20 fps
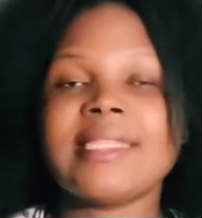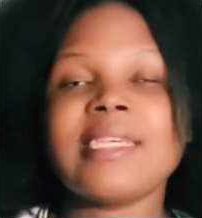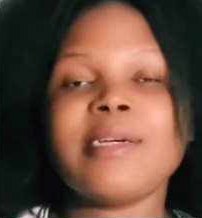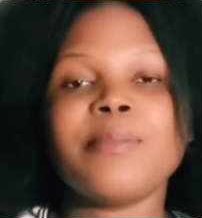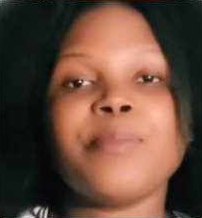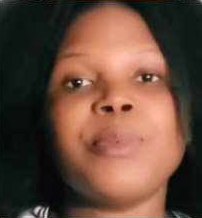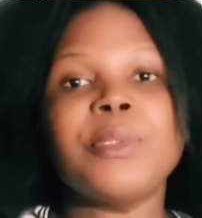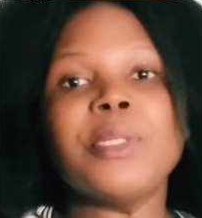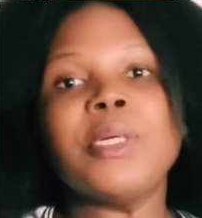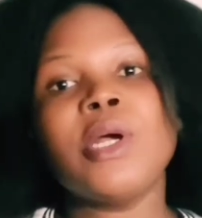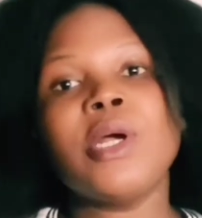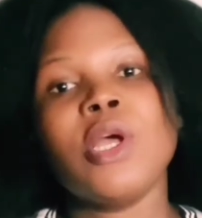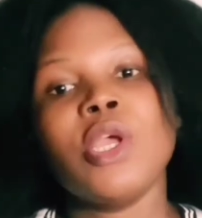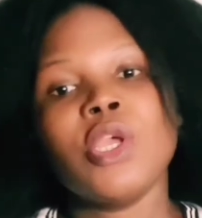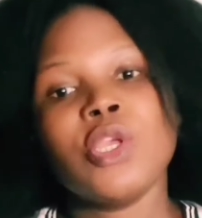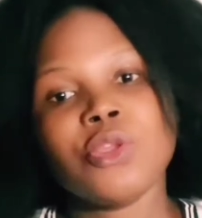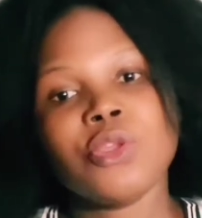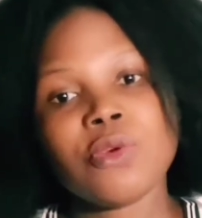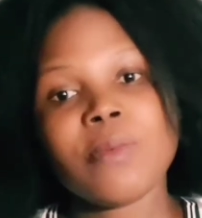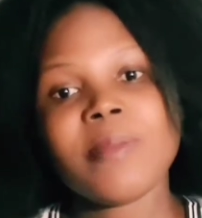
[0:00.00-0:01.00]
For example,
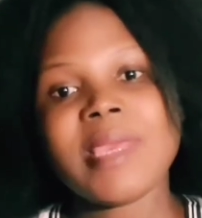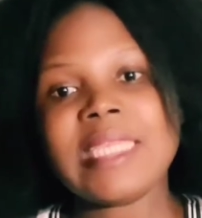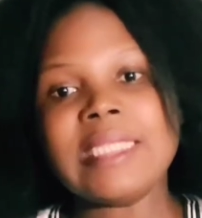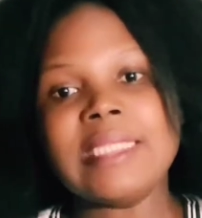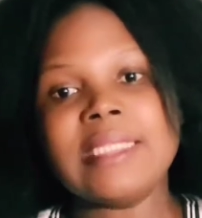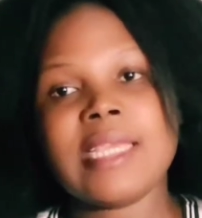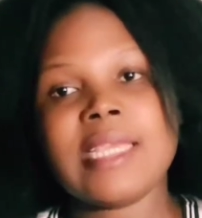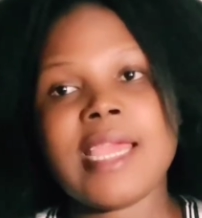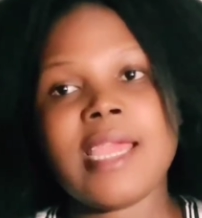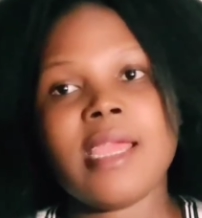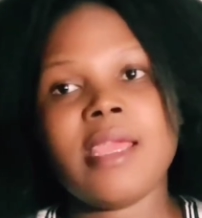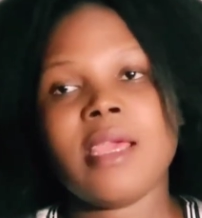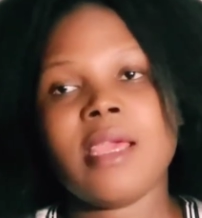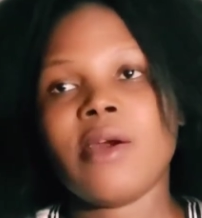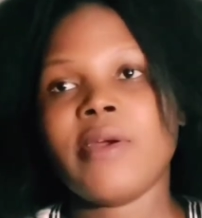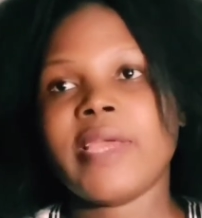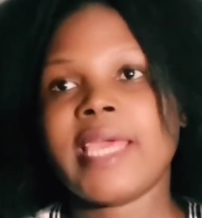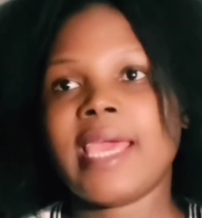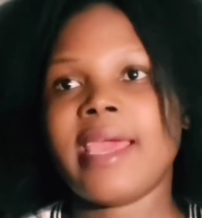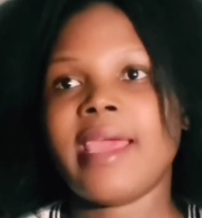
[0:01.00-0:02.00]
you may
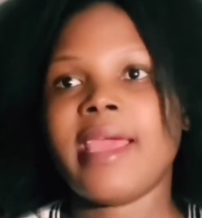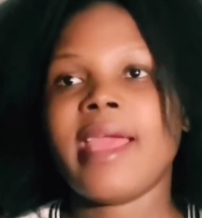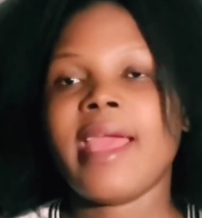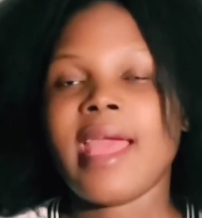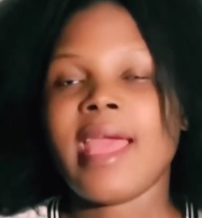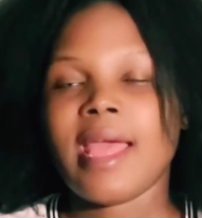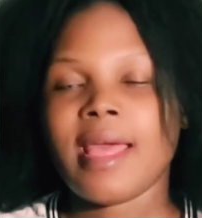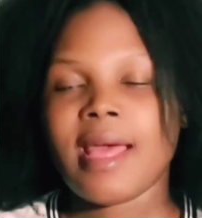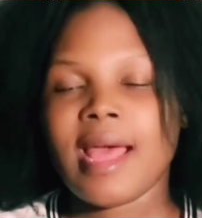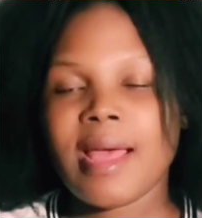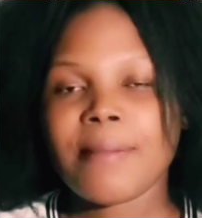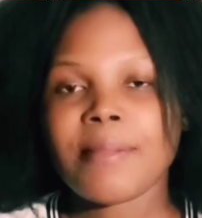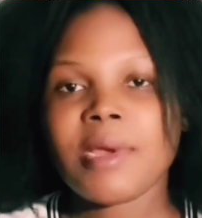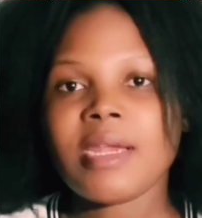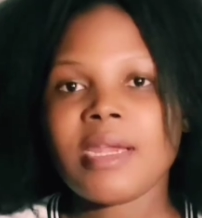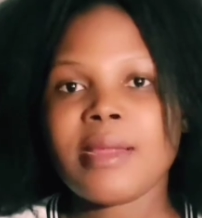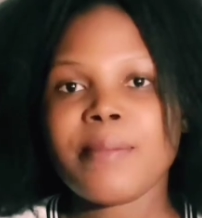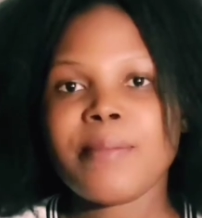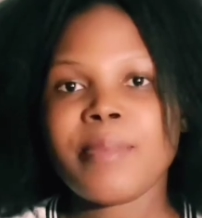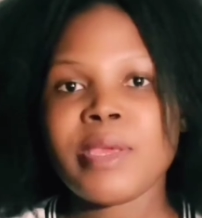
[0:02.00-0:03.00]
say, okay,
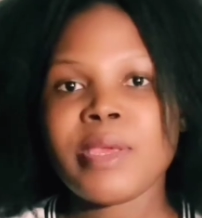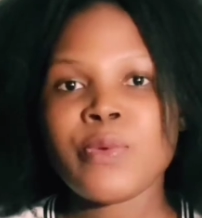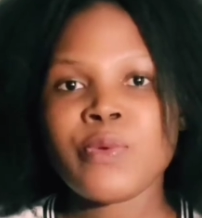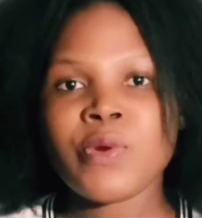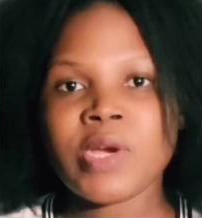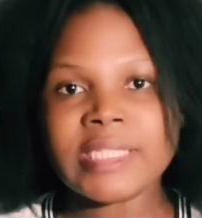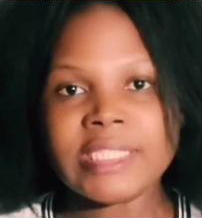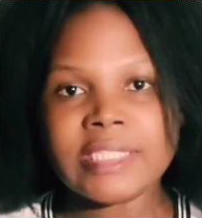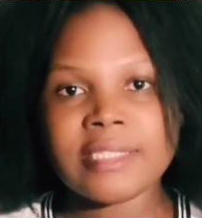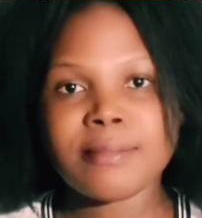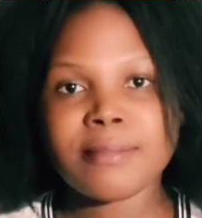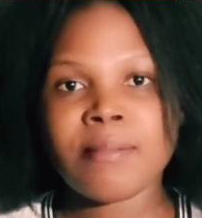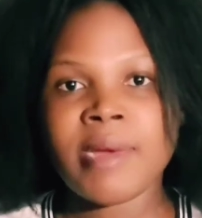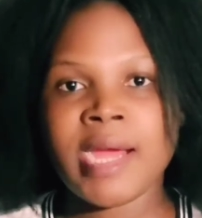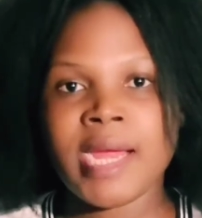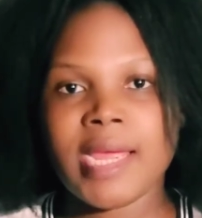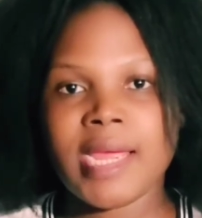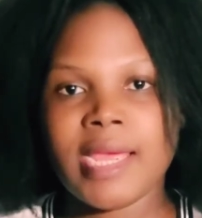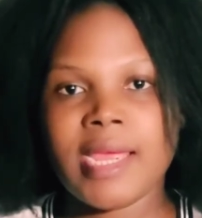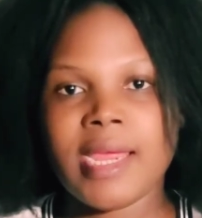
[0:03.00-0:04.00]
I'm gonna be
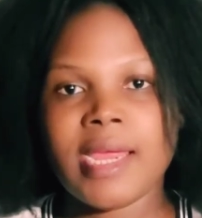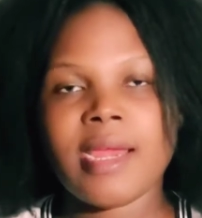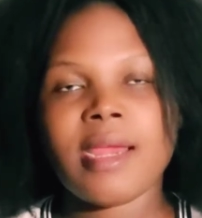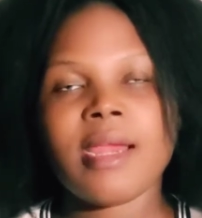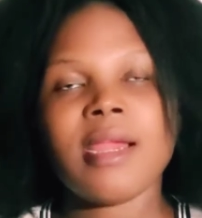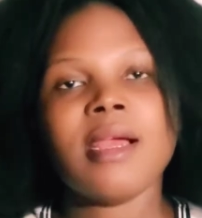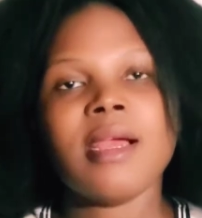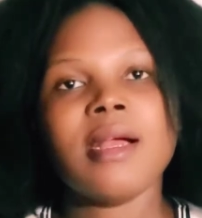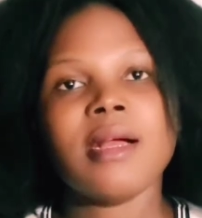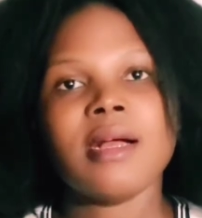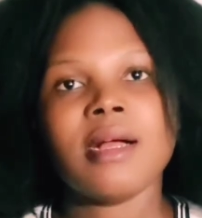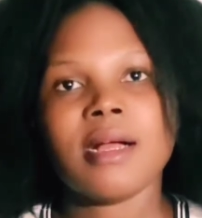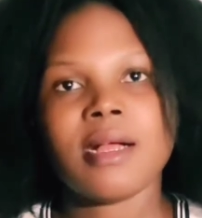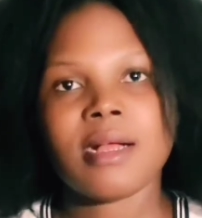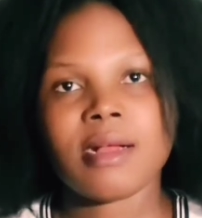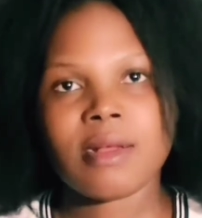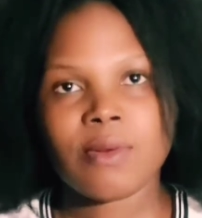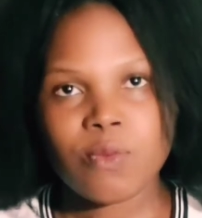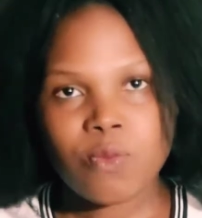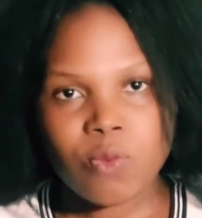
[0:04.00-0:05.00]
washing my hair
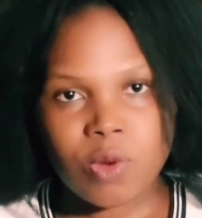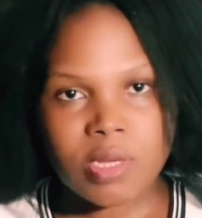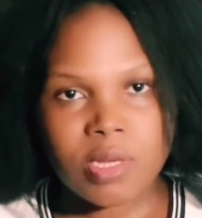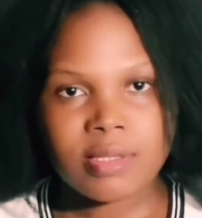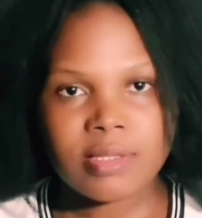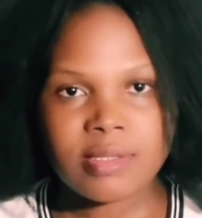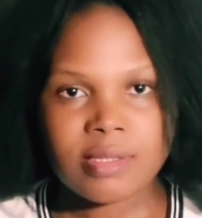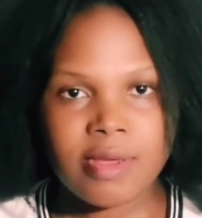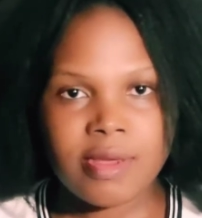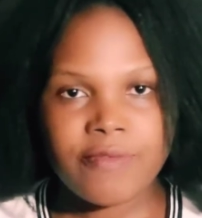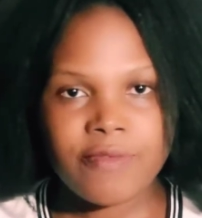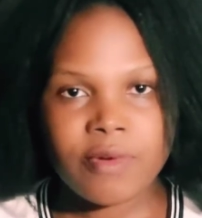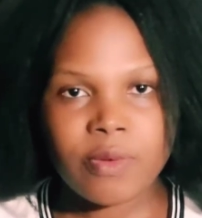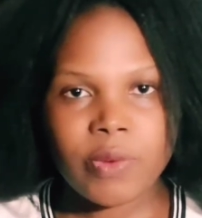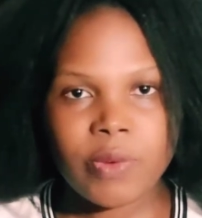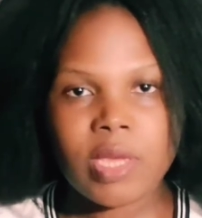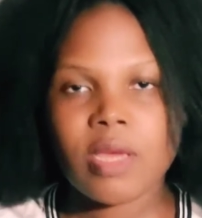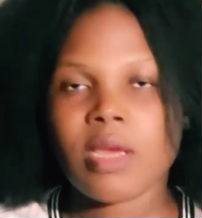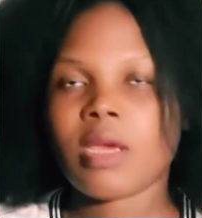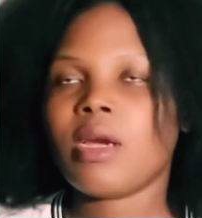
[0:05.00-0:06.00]
once
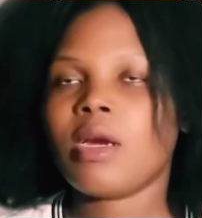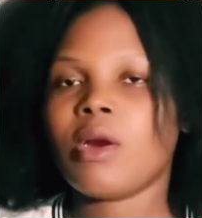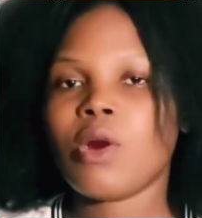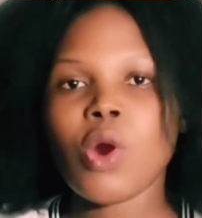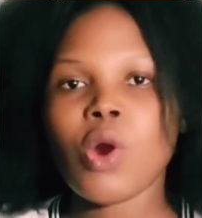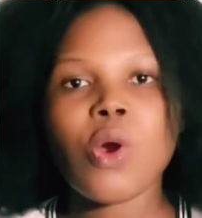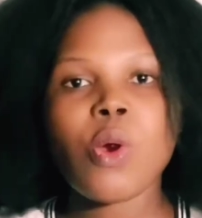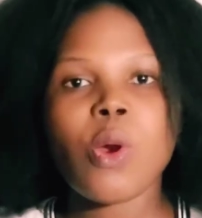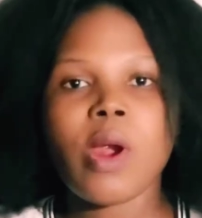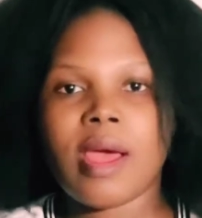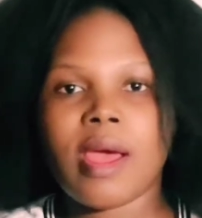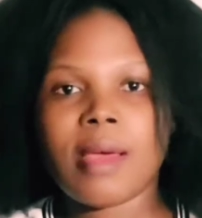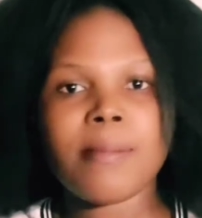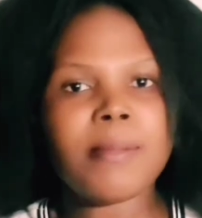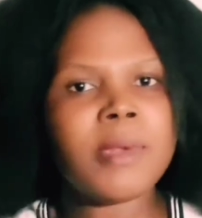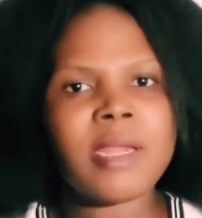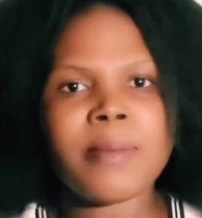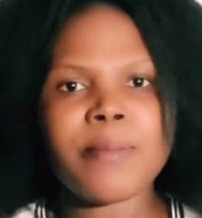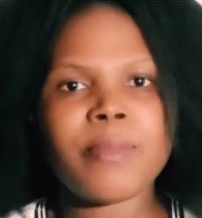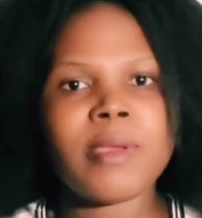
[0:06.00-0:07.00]
every week,
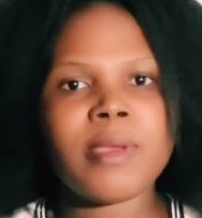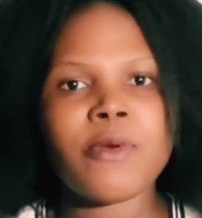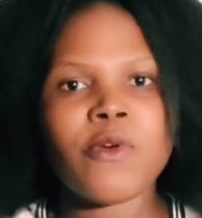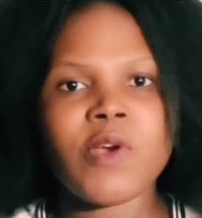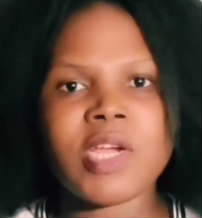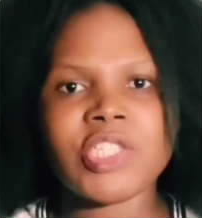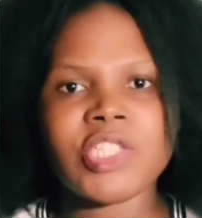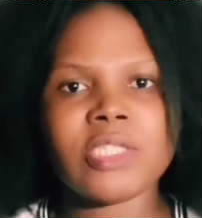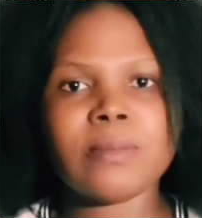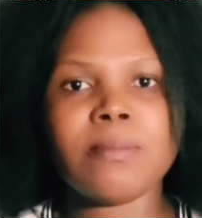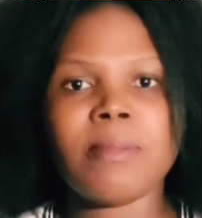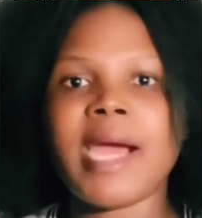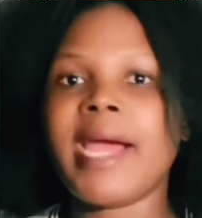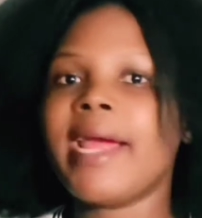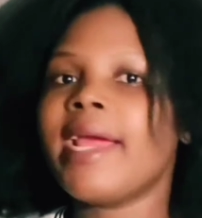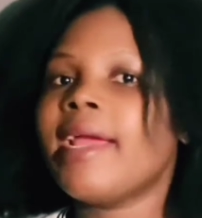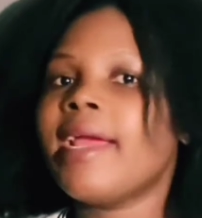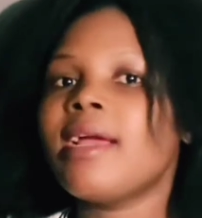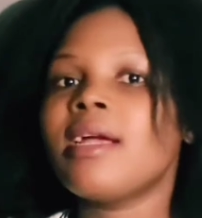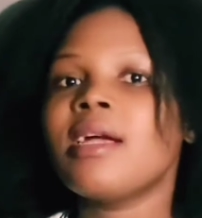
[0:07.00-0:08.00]
or I'm gonna be
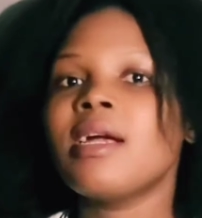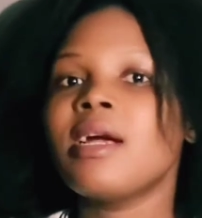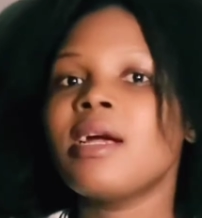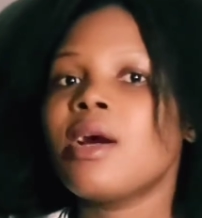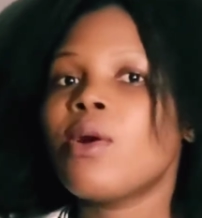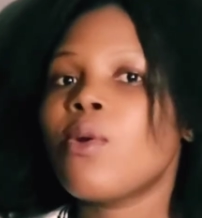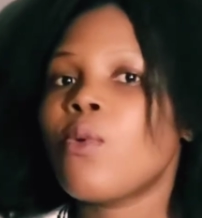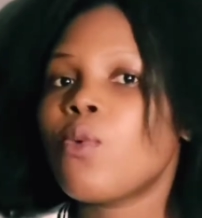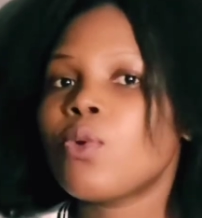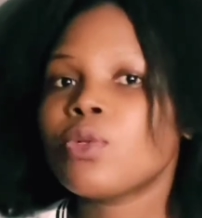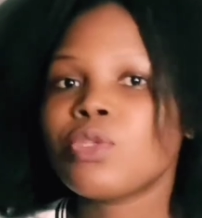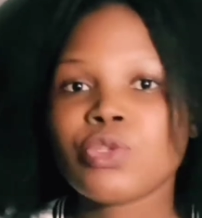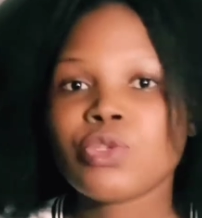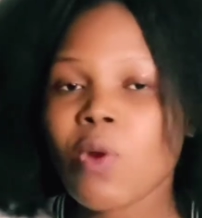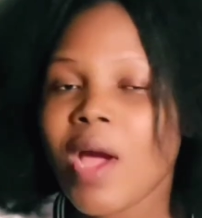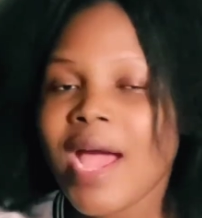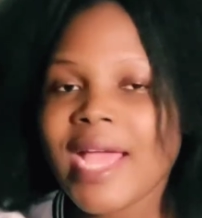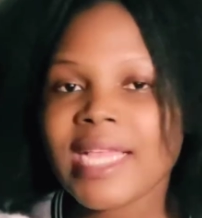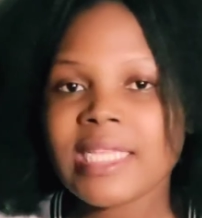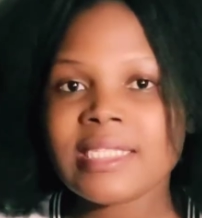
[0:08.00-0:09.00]
washing my hair
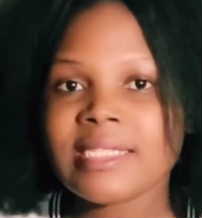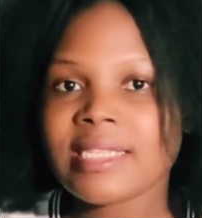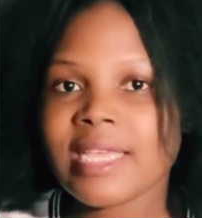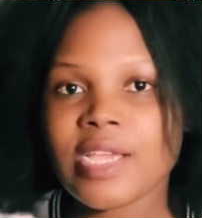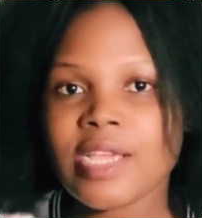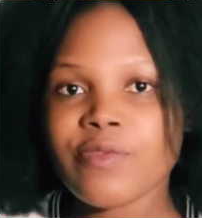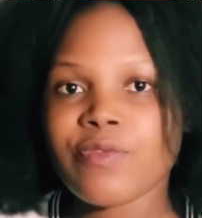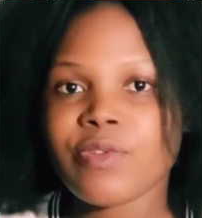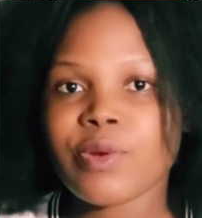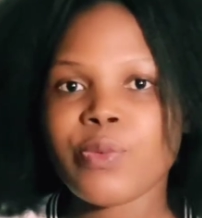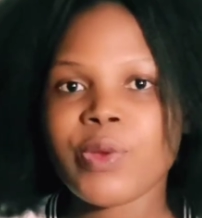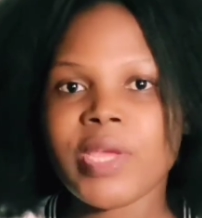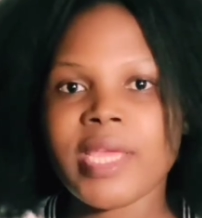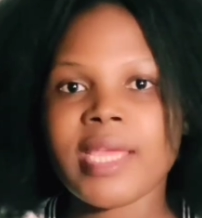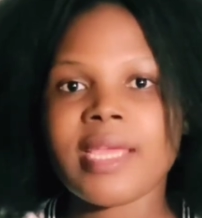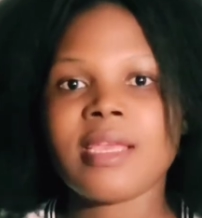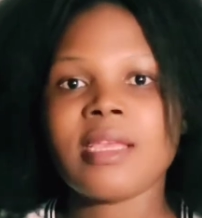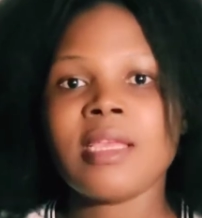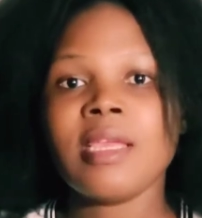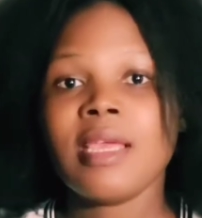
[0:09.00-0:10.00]
twice every
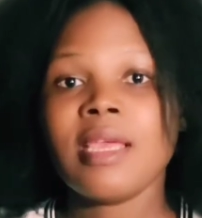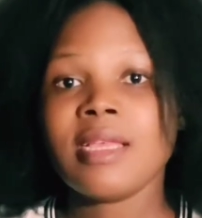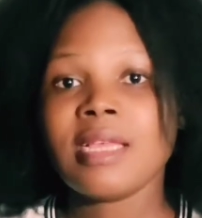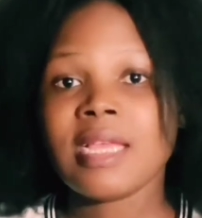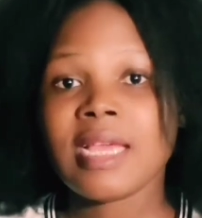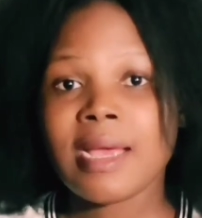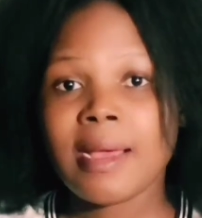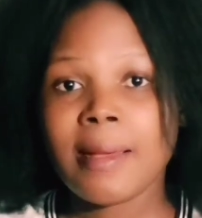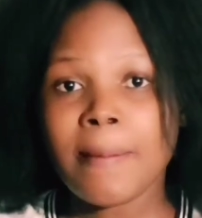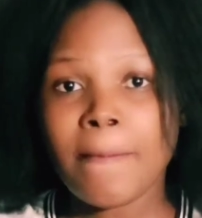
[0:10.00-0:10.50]
week.